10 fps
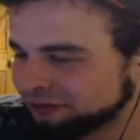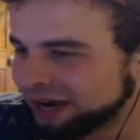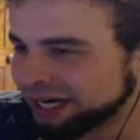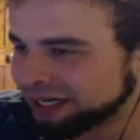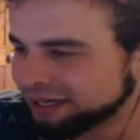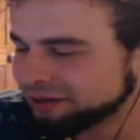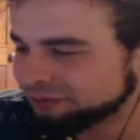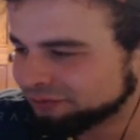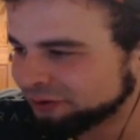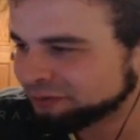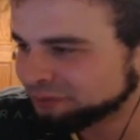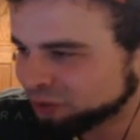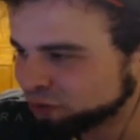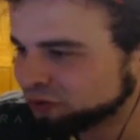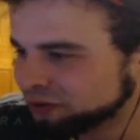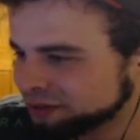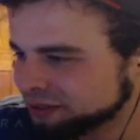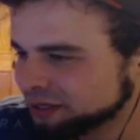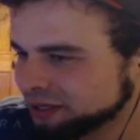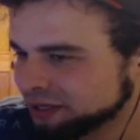finally confirmed. Cool.
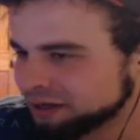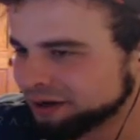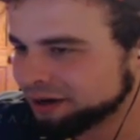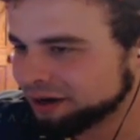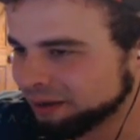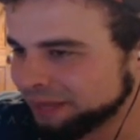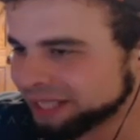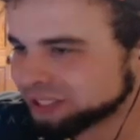That's